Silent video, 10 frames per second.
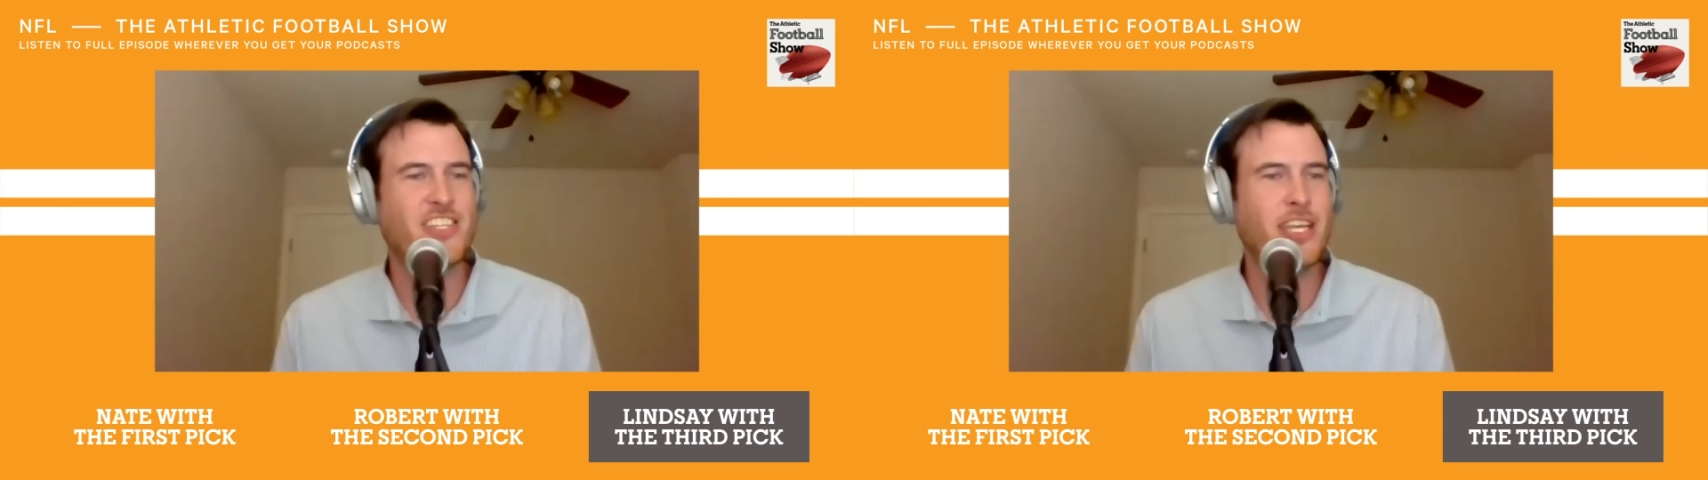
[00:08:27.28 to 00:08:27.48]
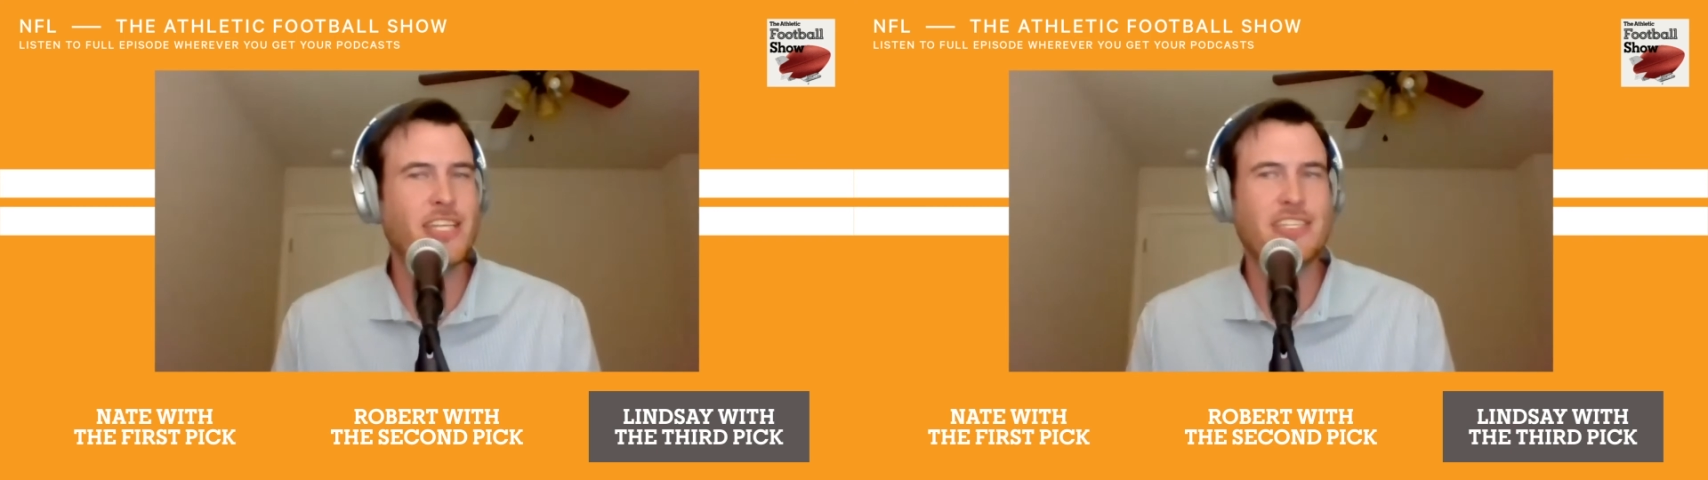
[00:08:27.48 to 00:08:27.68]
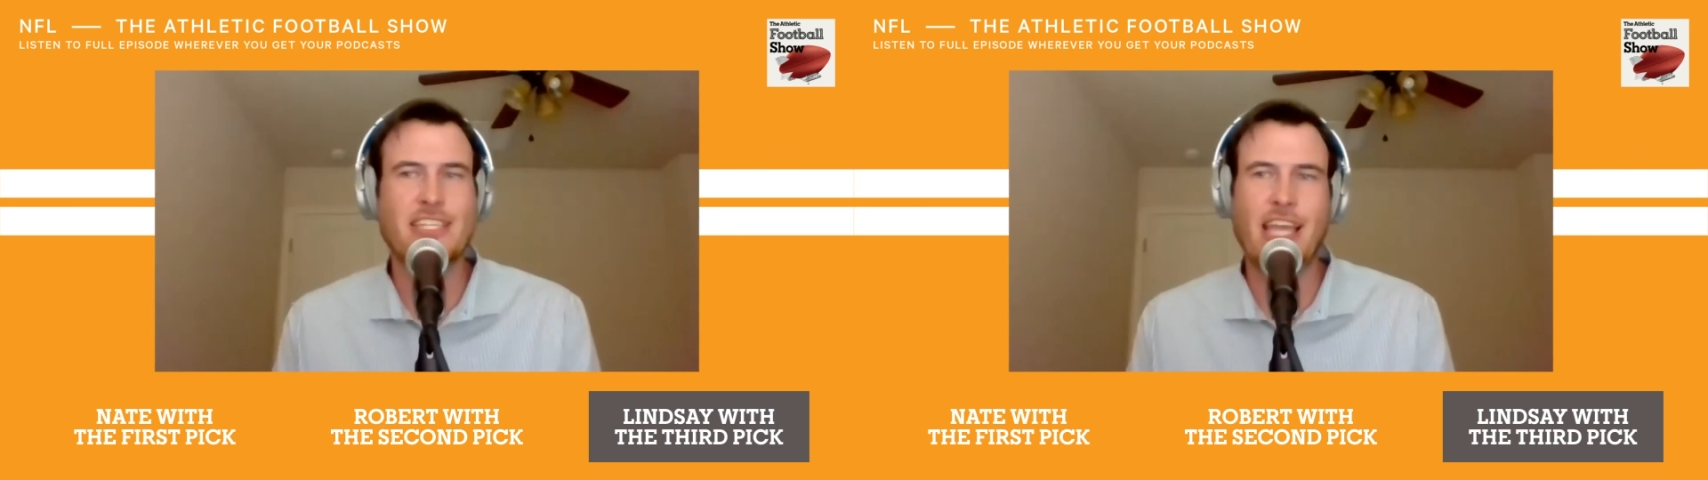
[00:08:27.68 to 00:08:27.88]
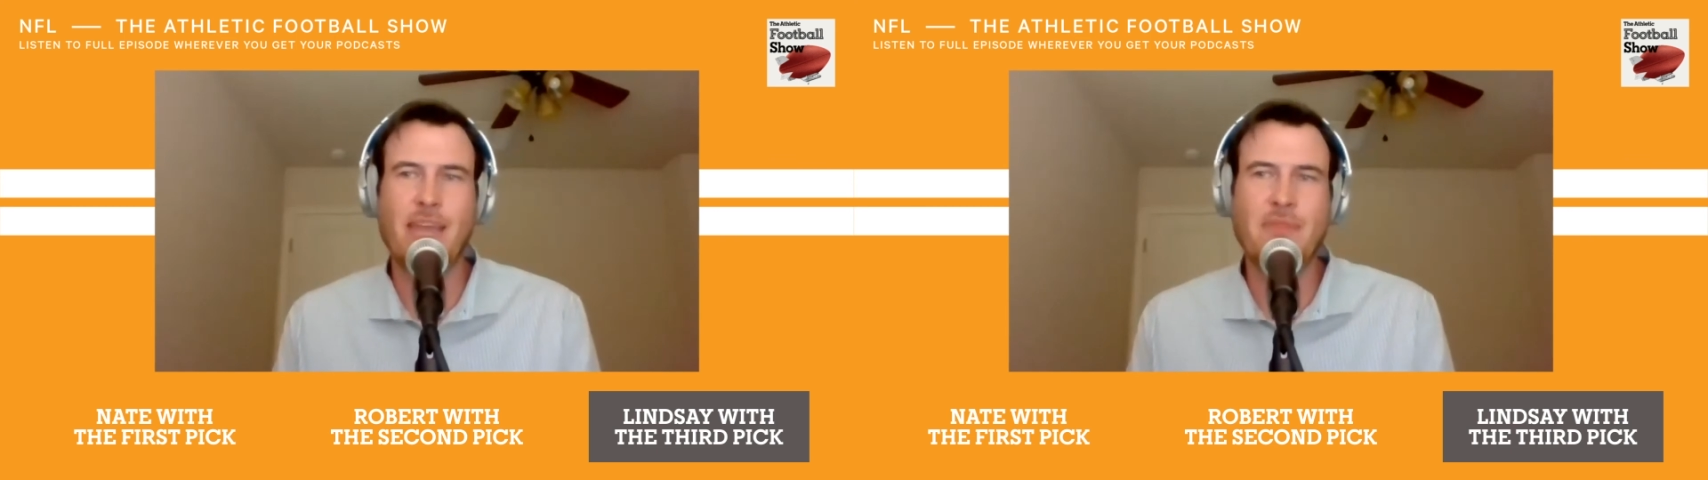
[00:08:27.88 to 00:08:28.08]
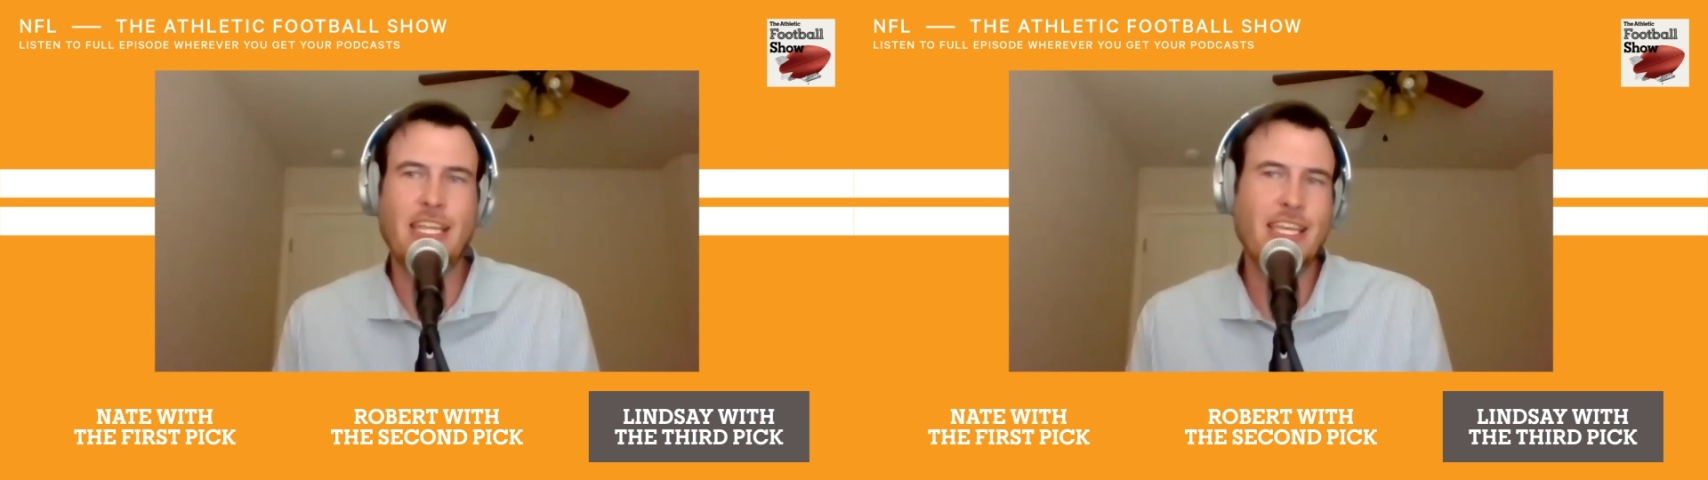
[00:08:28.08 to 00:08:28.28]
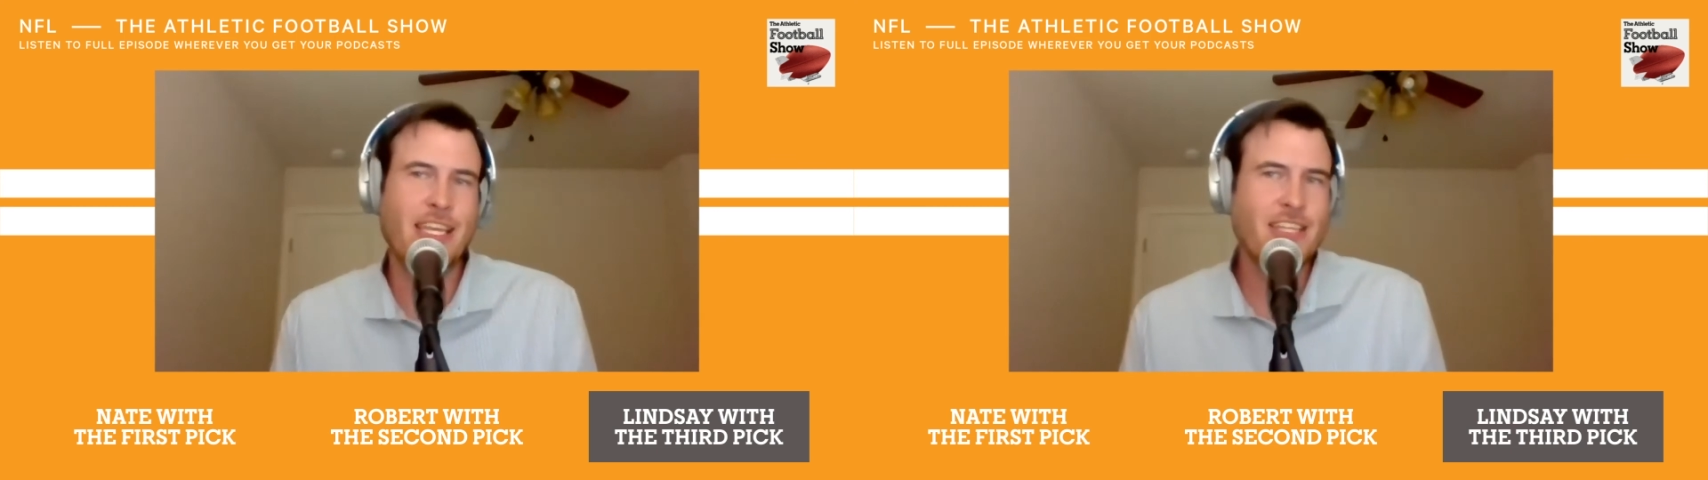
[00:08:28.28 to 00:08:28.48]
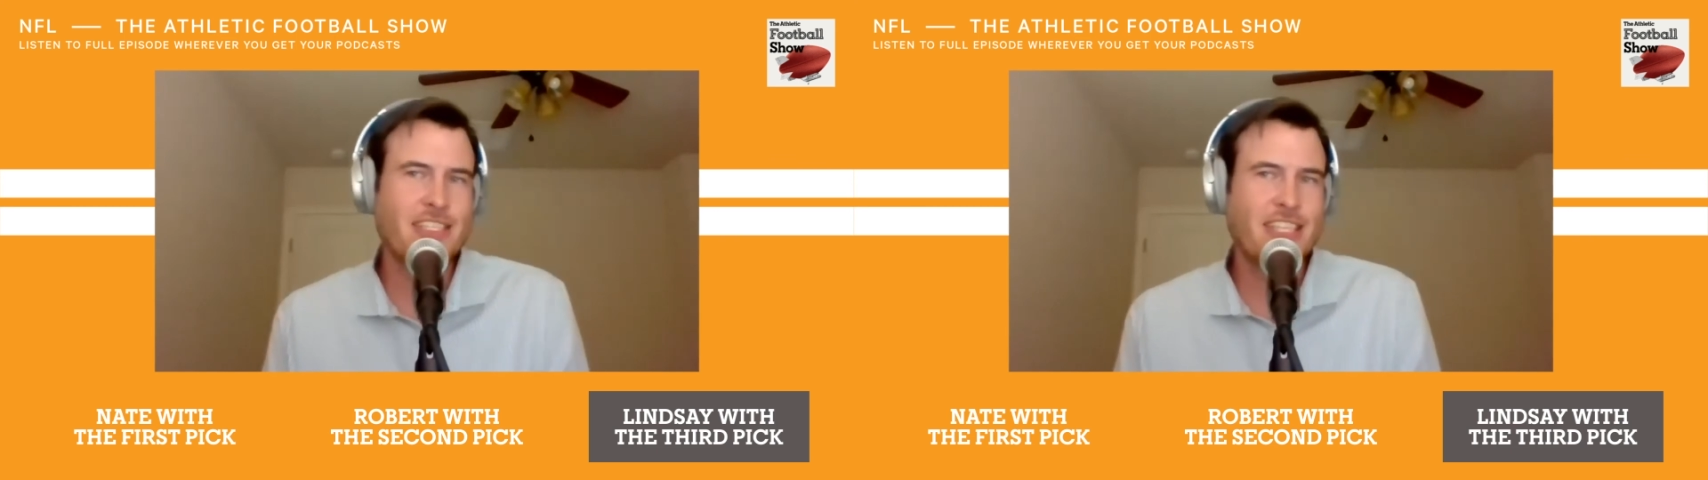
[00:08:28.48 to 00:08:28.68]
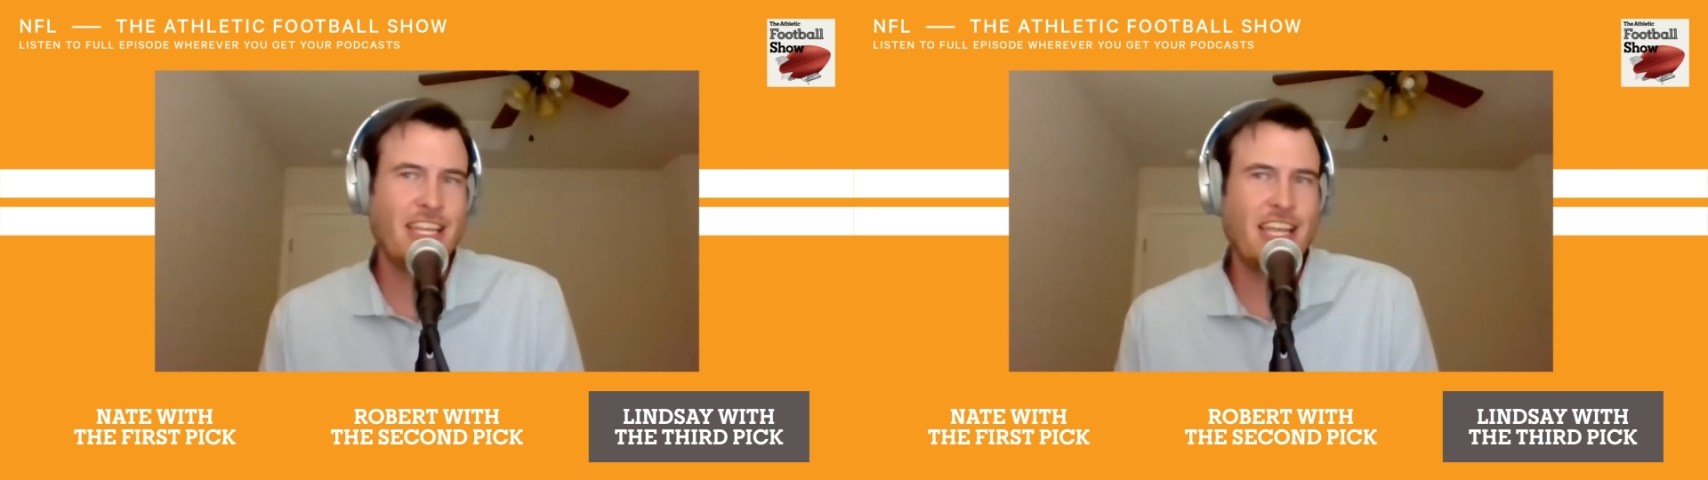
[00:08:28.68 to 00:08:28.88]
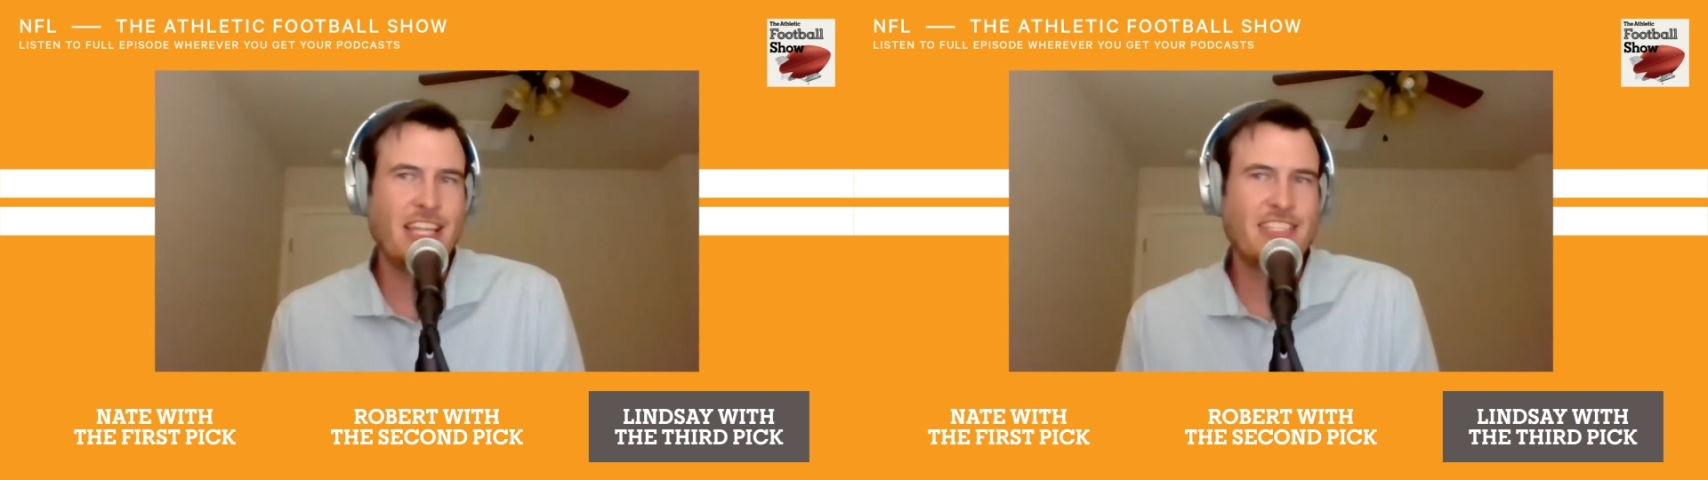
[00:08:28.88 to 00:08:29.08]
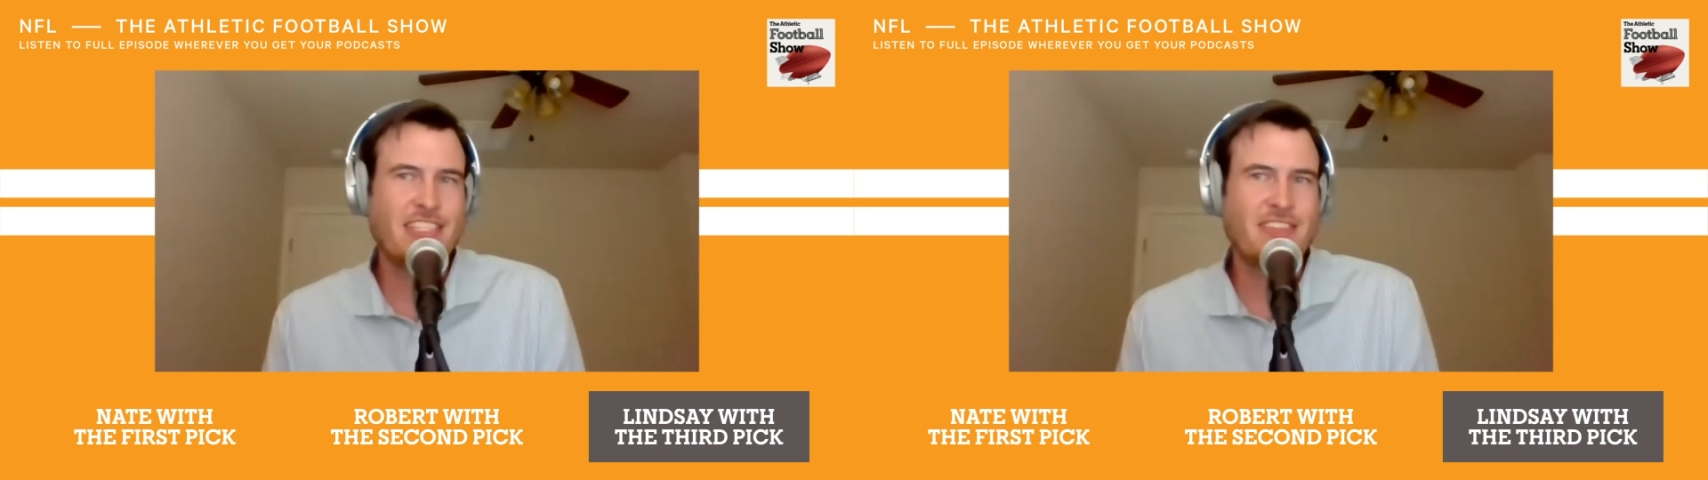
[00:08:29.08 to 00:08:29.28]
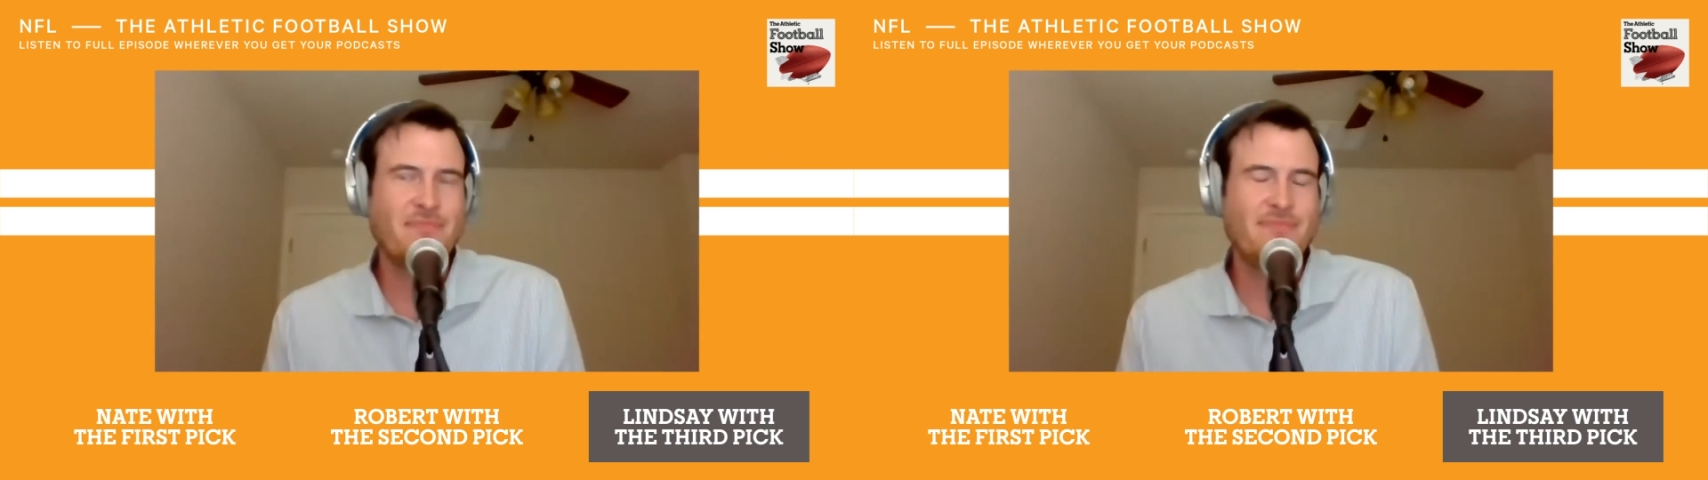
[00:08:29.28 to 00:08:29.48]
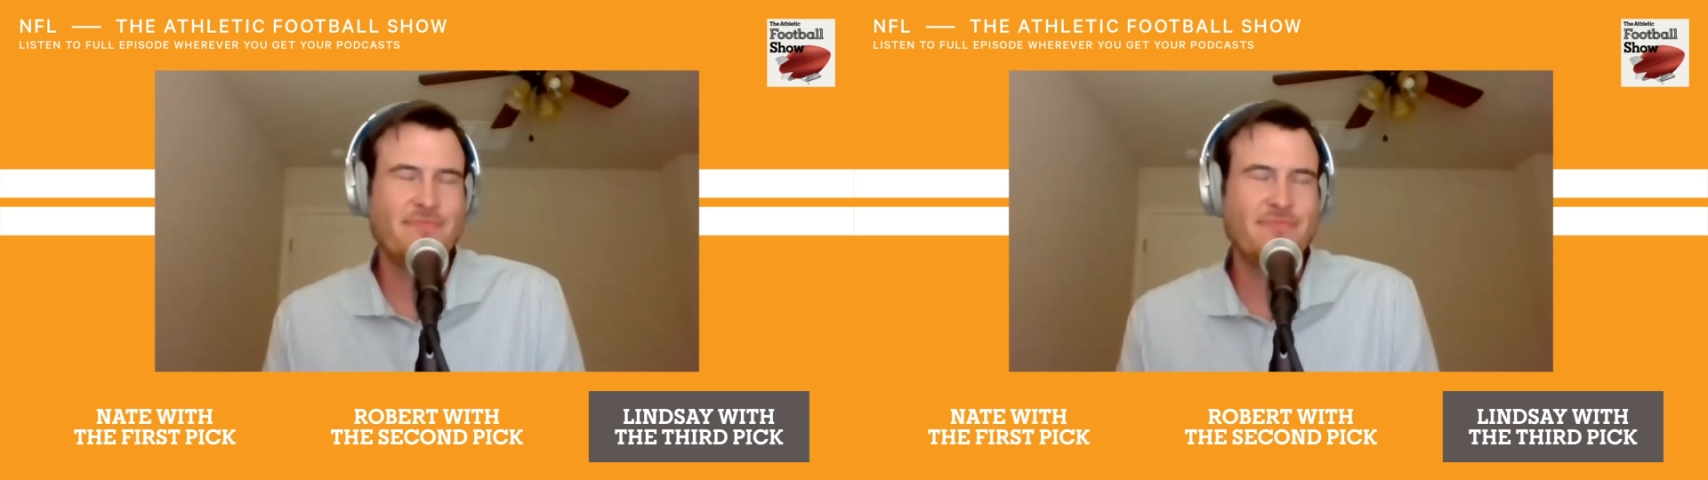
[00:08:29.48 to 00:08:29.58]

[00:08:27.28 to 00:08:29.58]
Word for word: just I mean he is it, it's